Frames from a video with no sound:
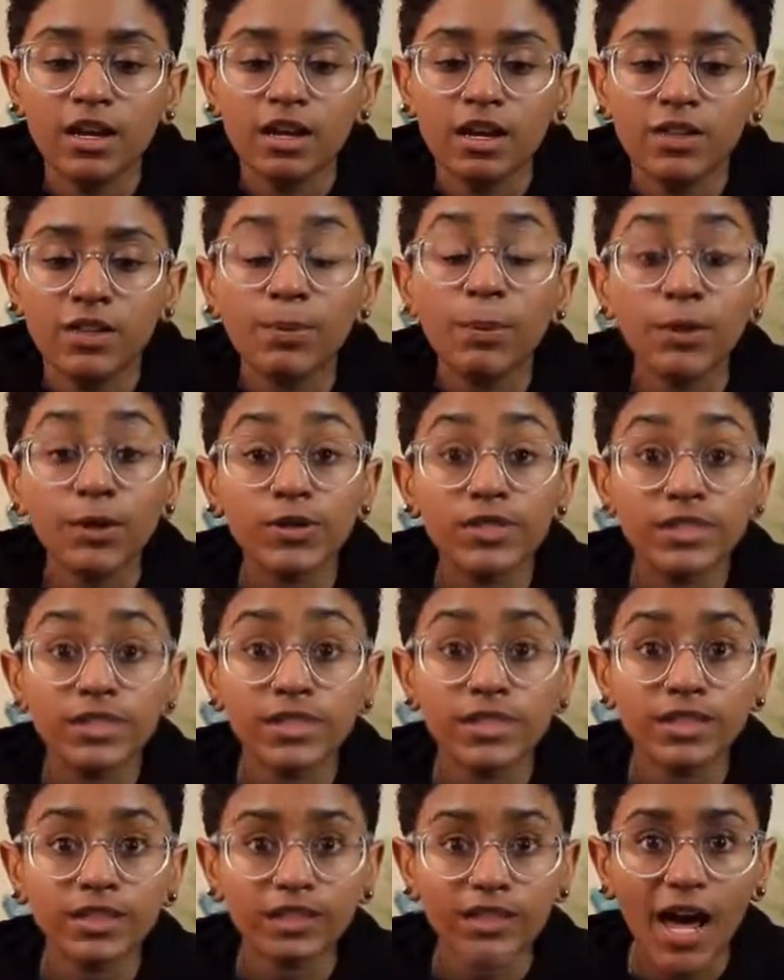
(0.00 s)
the person
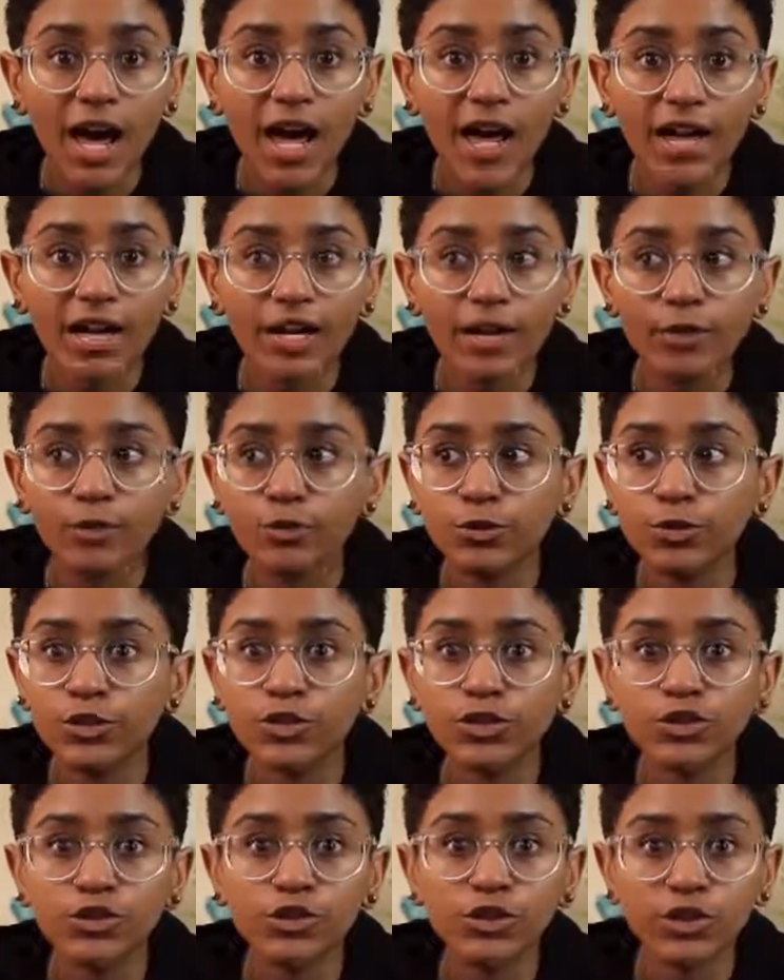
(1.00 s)
is alive, which
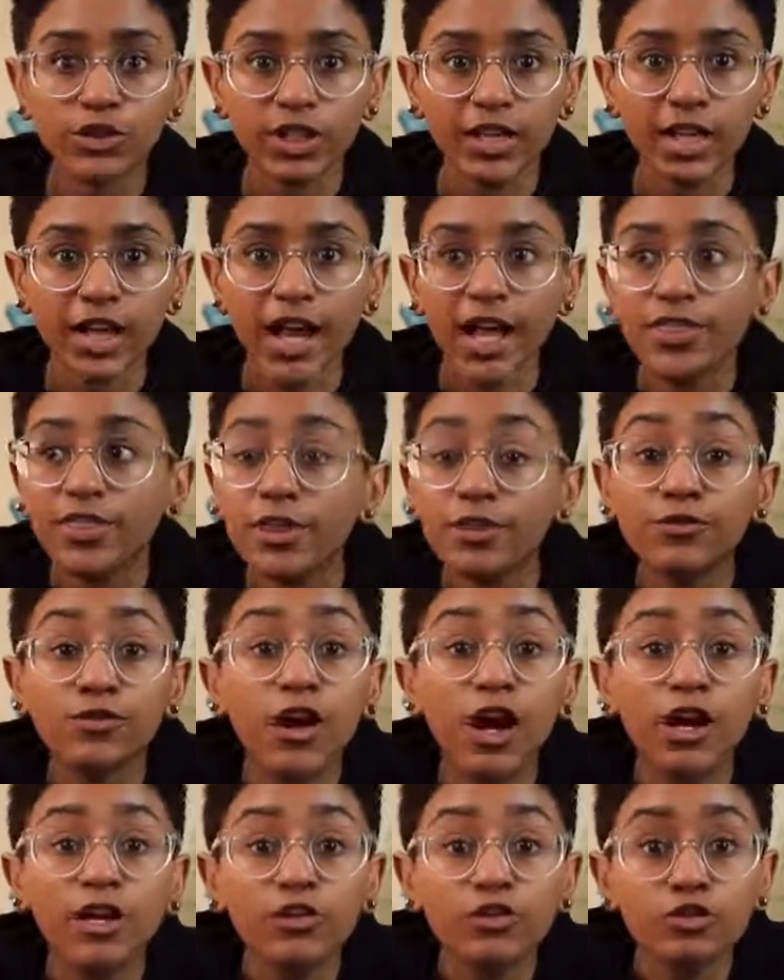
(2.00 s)
is great, and they've
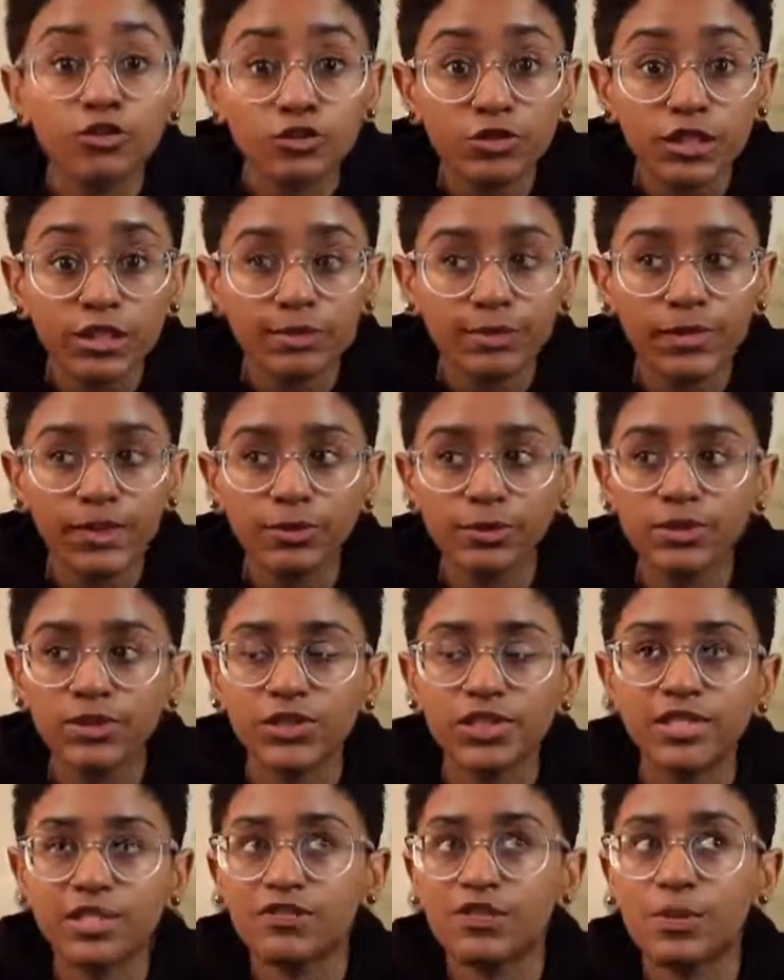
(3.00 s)
gotten treatment, which
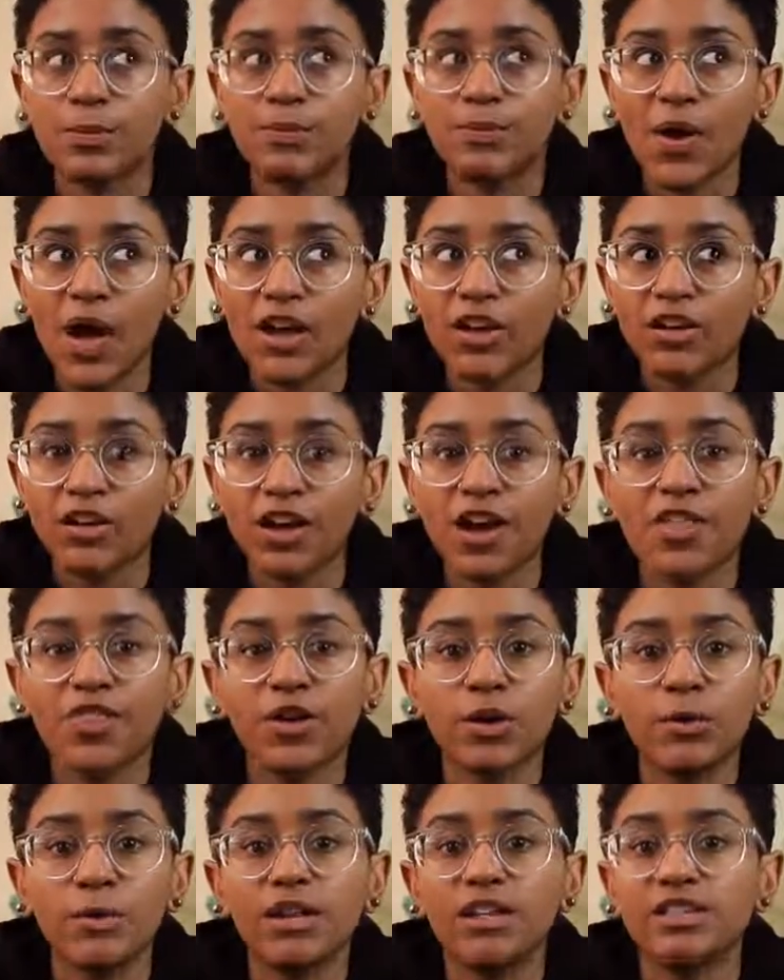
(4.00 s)
is even better, and
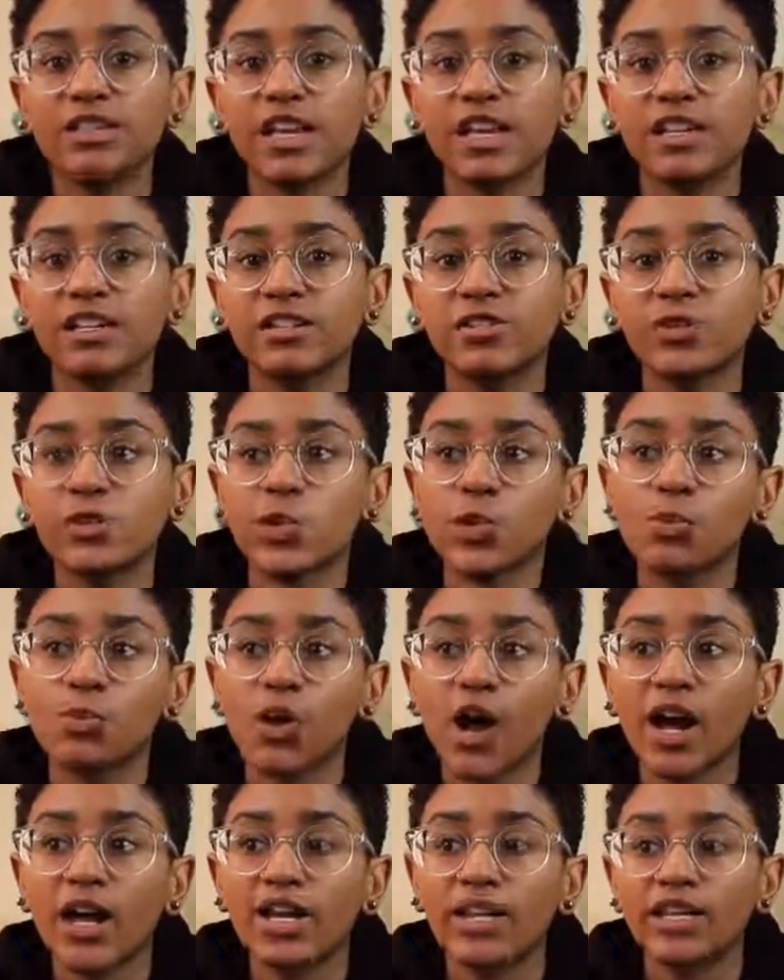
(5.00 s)
they're maintaining
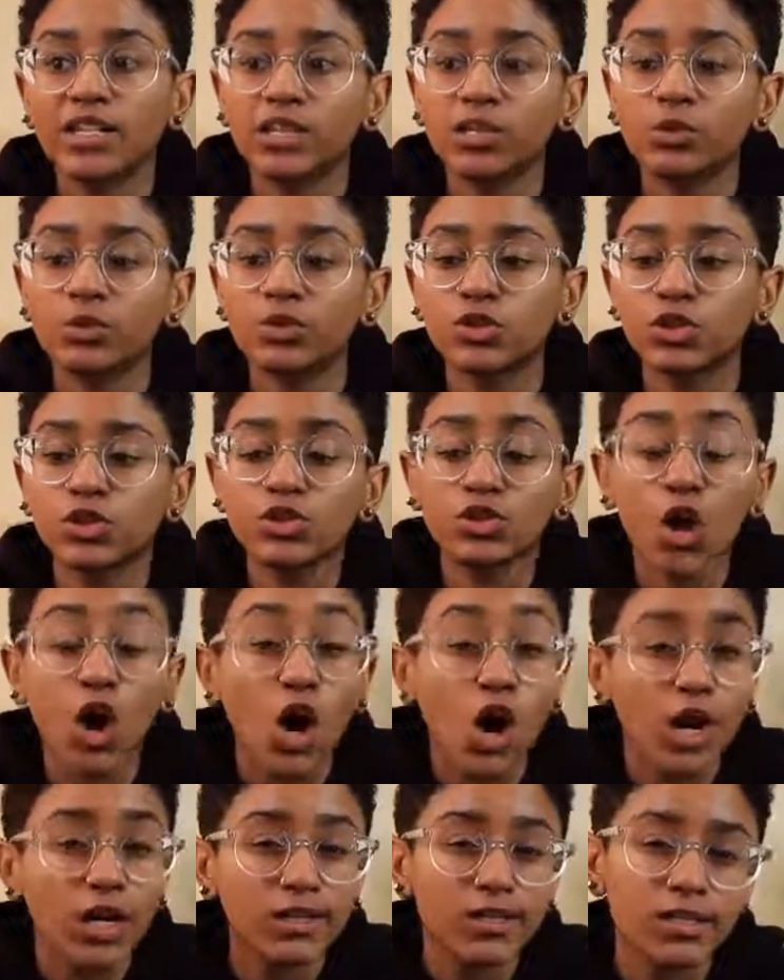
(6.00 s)
sobriety, which is
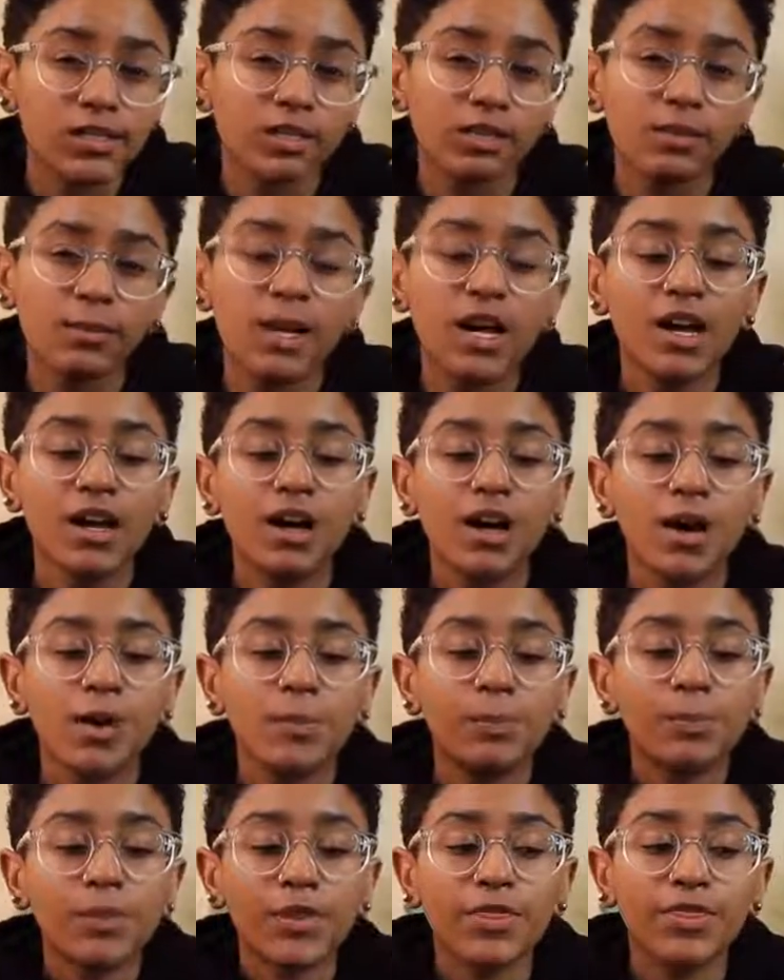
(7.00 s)
awesome.
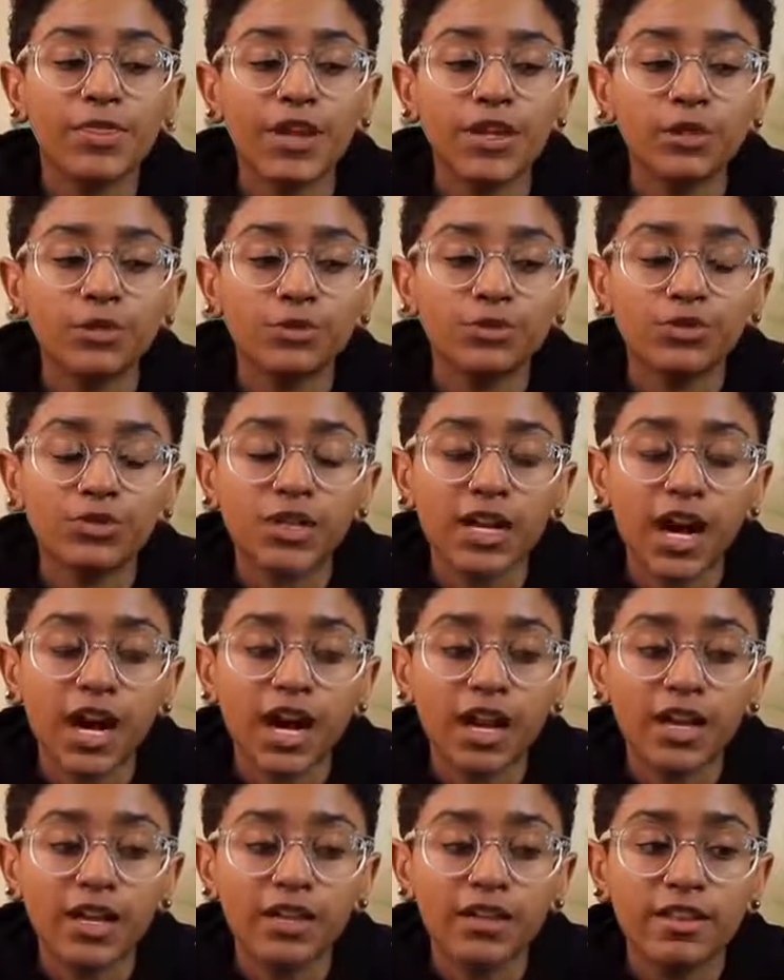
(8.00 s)
But then you've
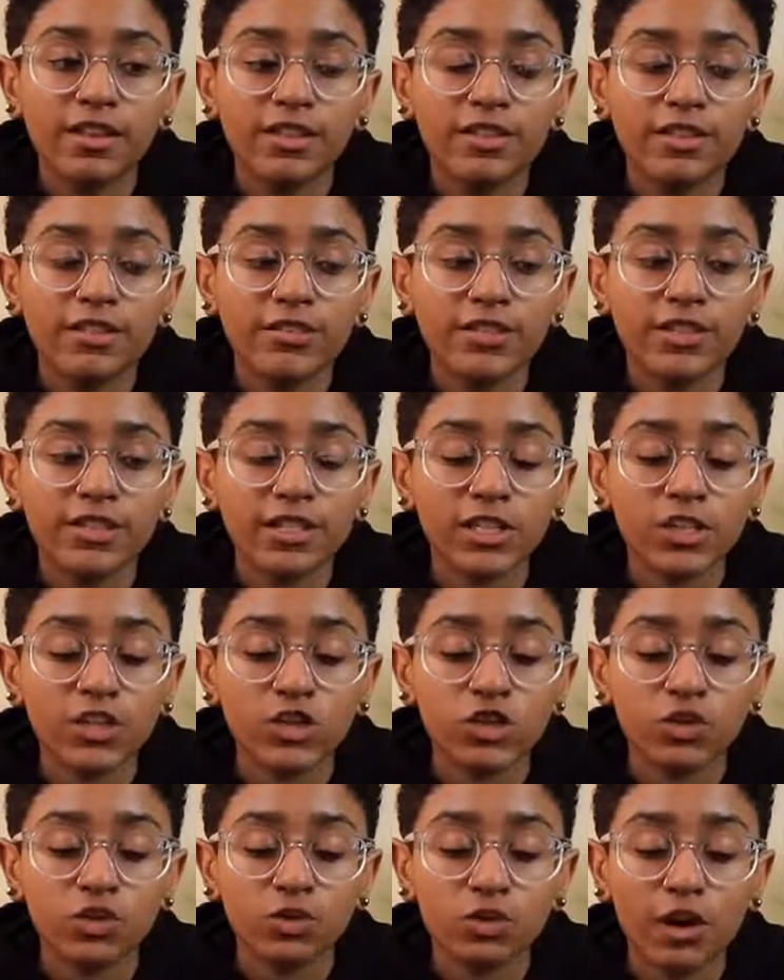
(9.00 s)
got this
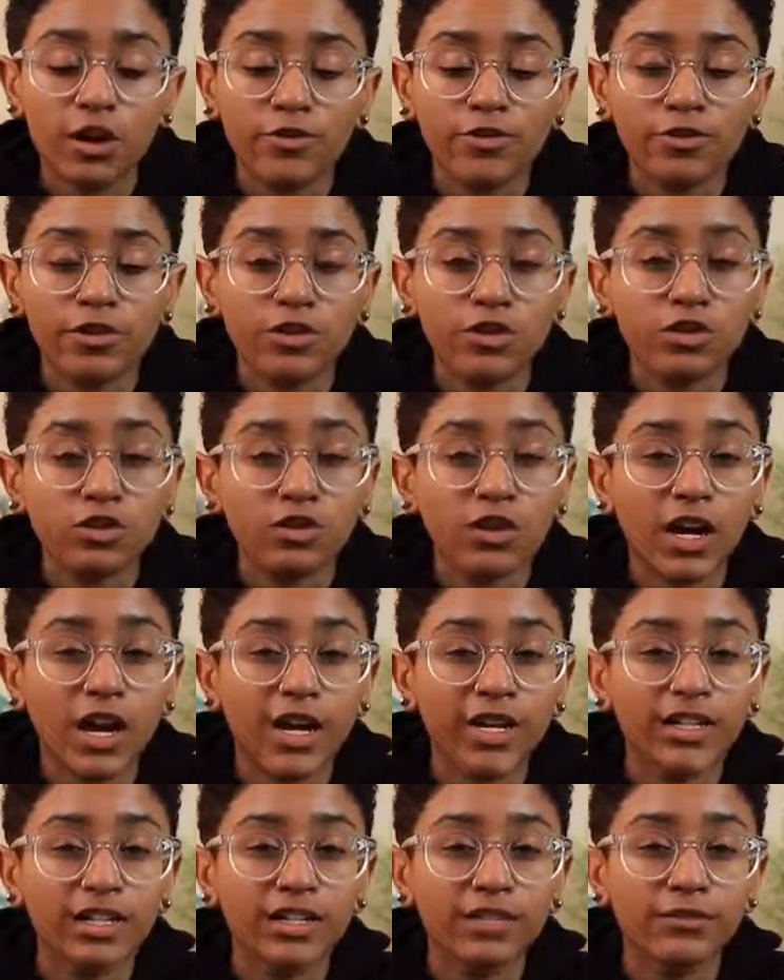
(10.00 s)
issue of still
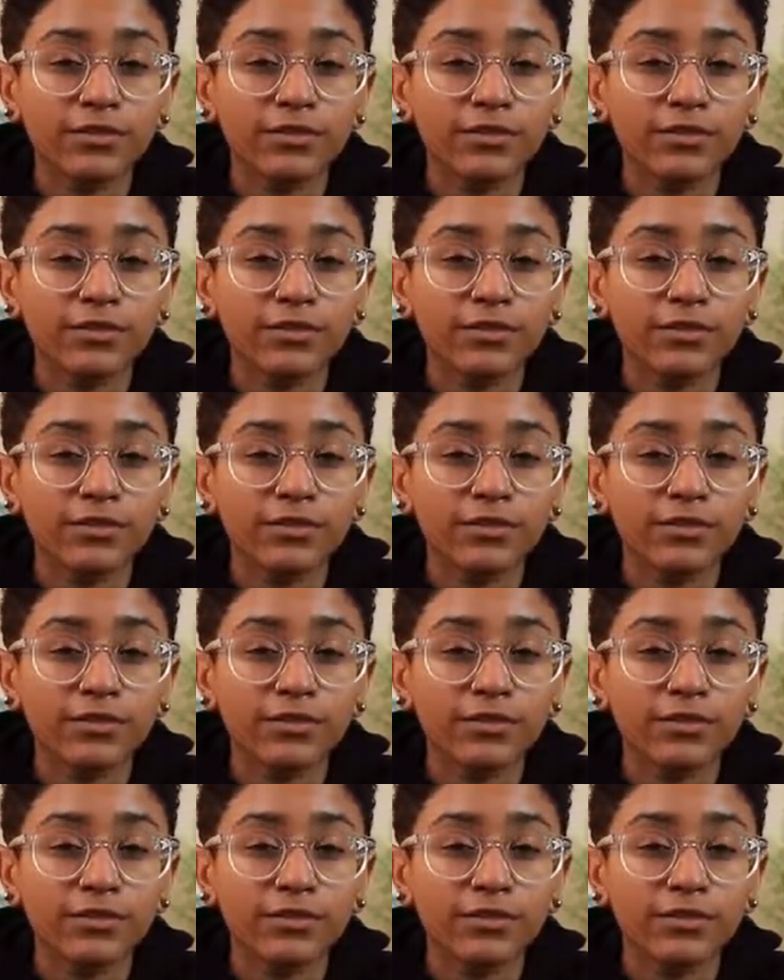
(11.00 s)
kind